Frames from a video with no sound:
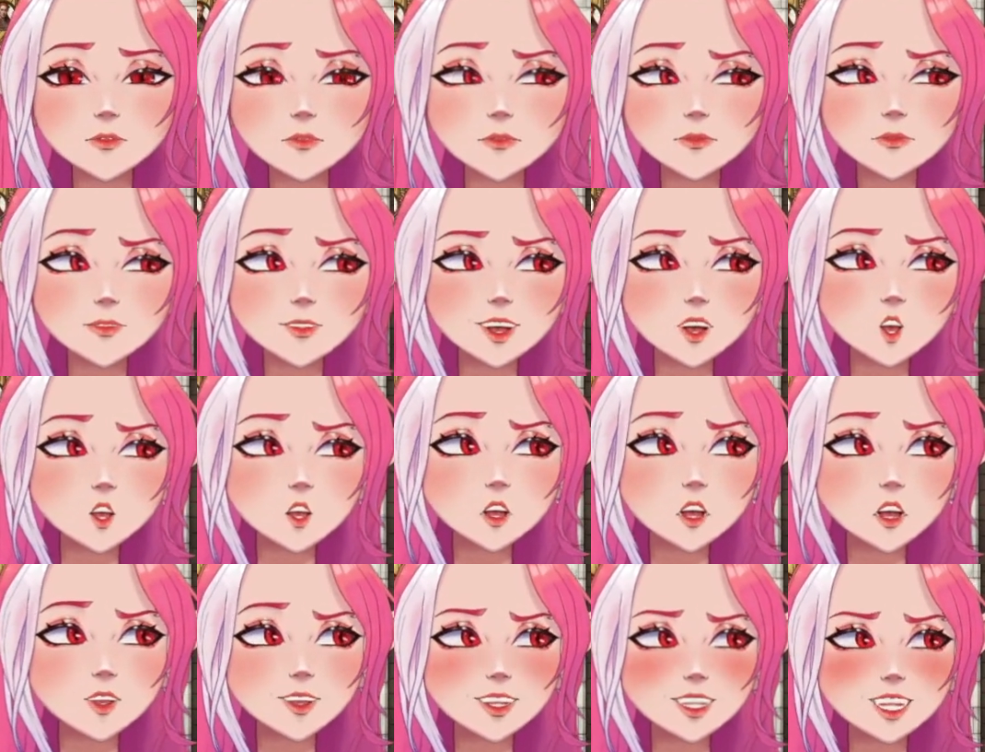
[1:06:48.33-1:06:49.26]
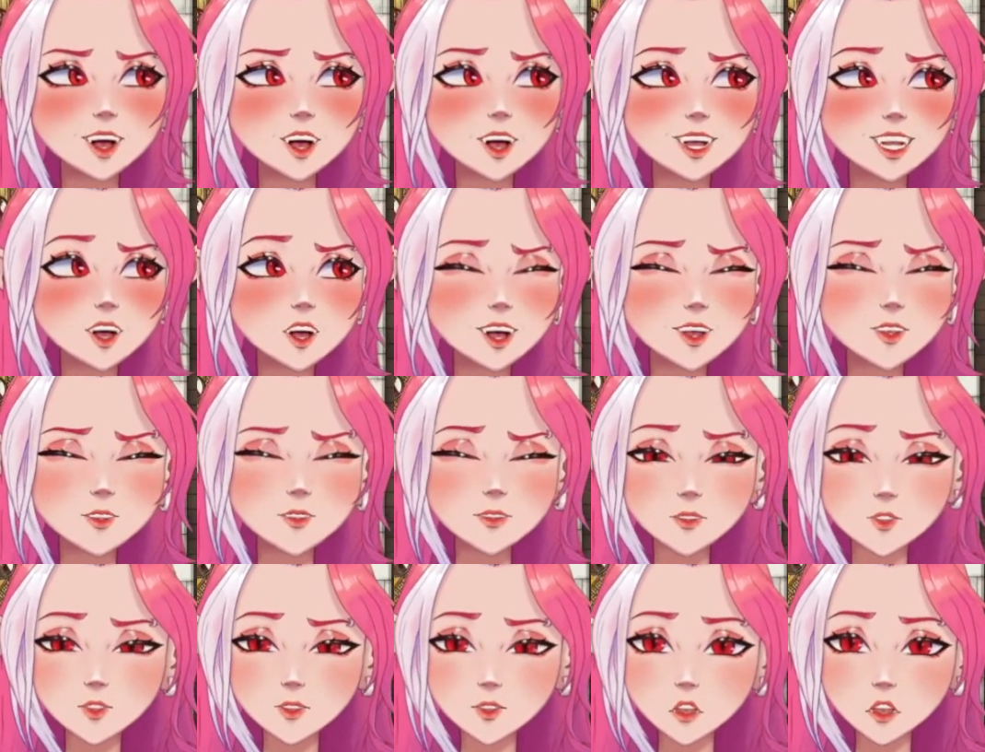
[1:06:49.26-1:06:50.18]
Terranathus has like a
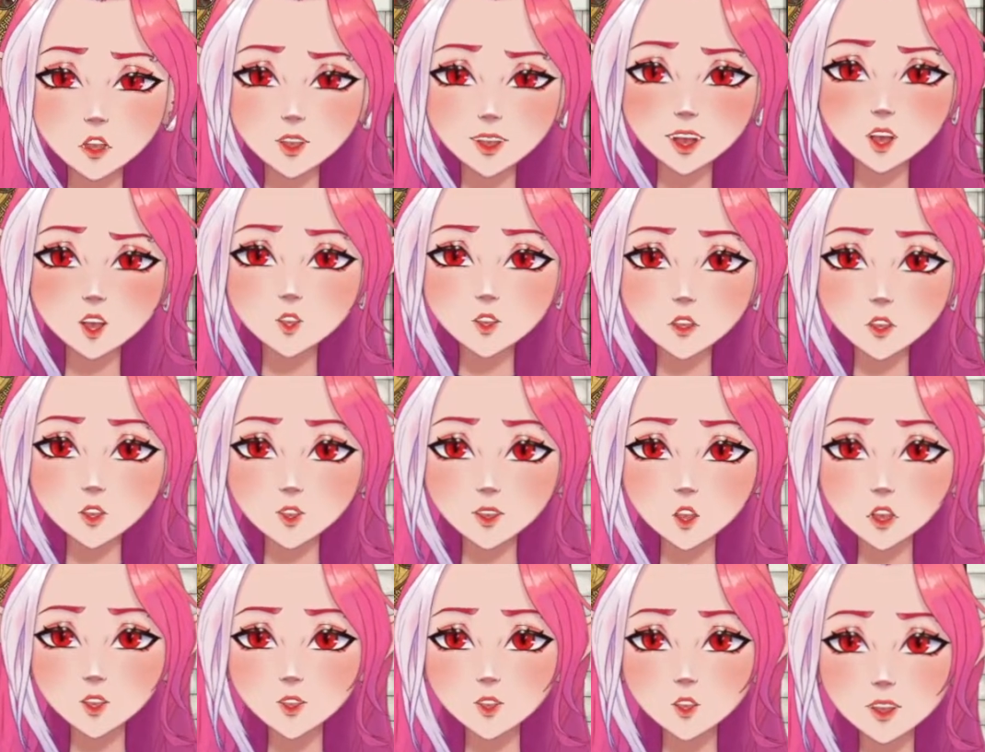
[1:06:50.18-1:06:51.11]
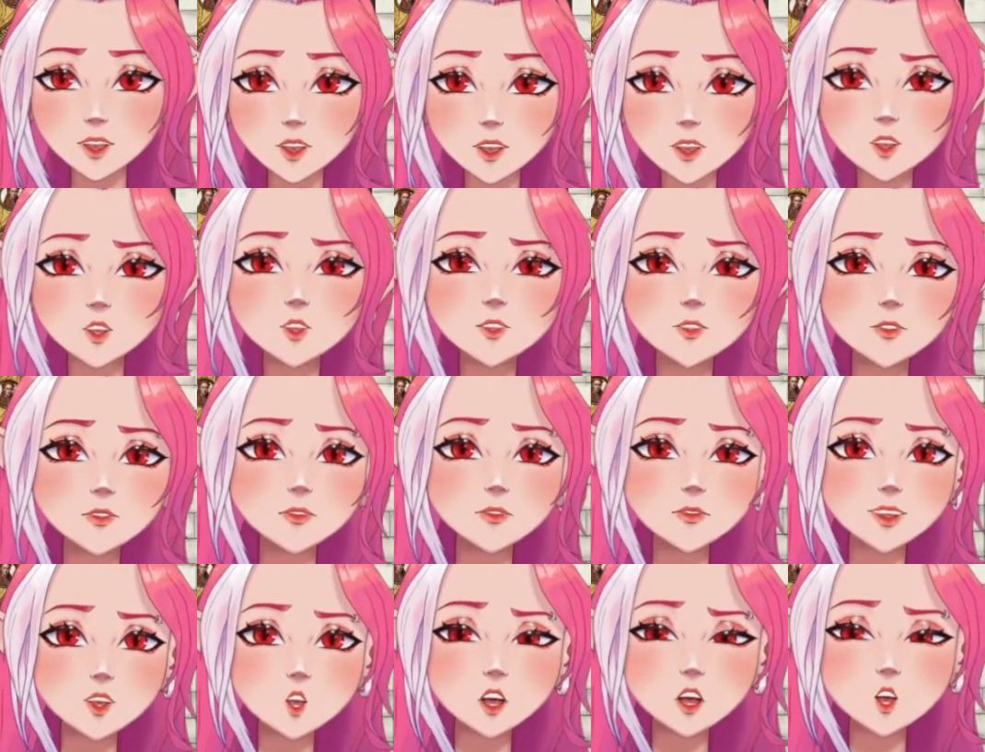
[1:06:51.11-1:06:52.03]
very diverse population,
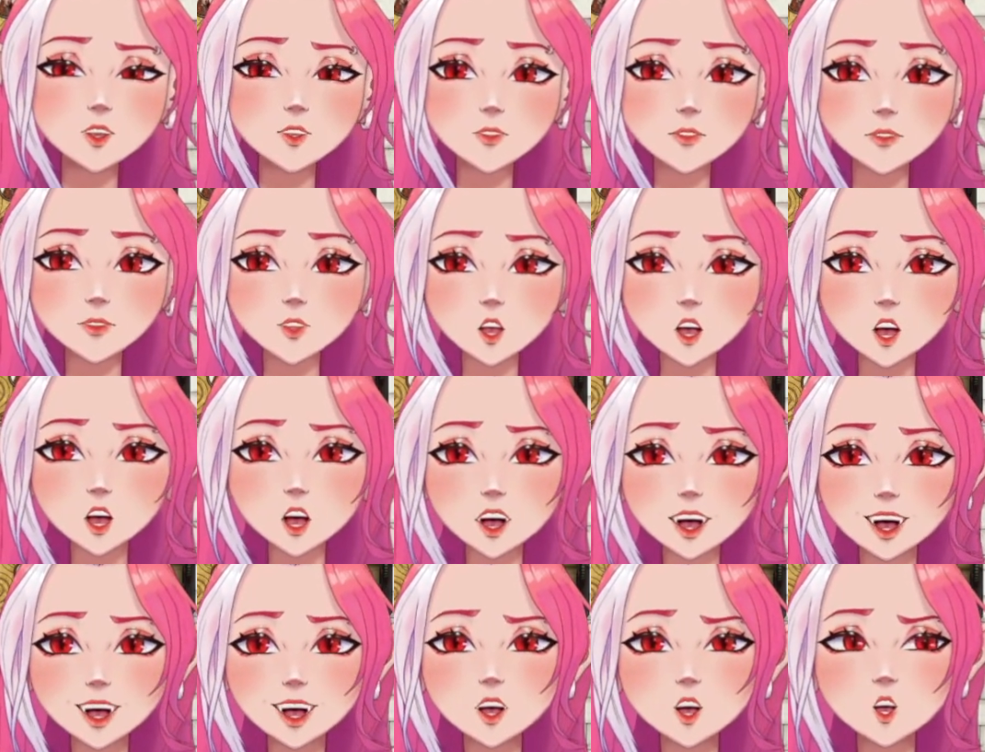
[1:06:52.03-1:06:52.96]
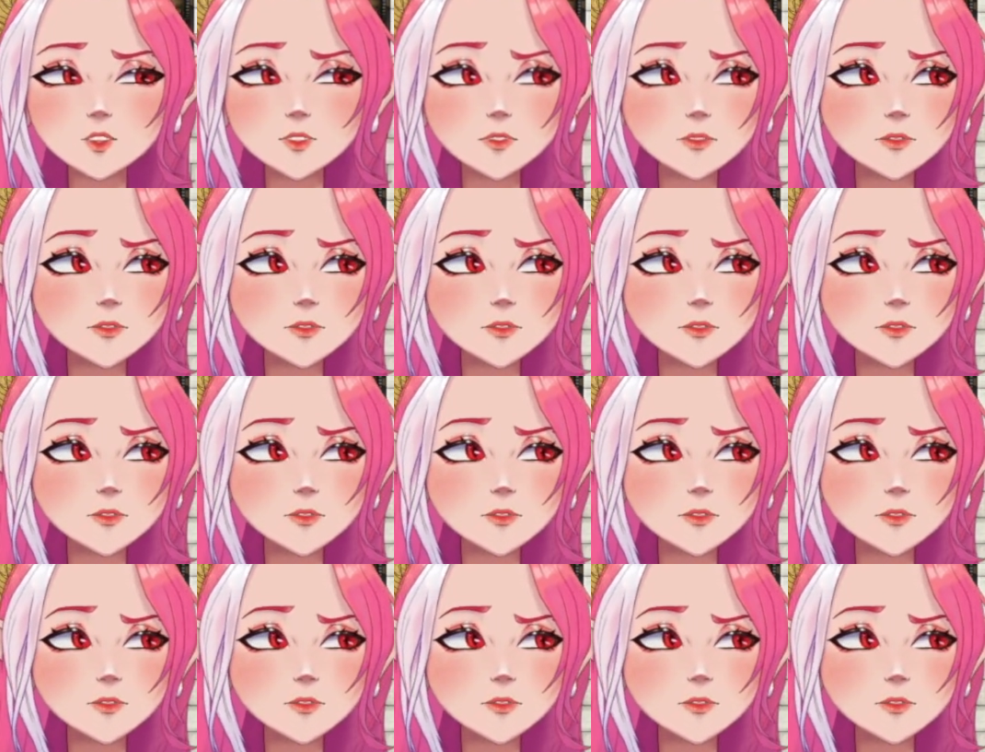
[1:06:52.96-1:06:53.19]
but my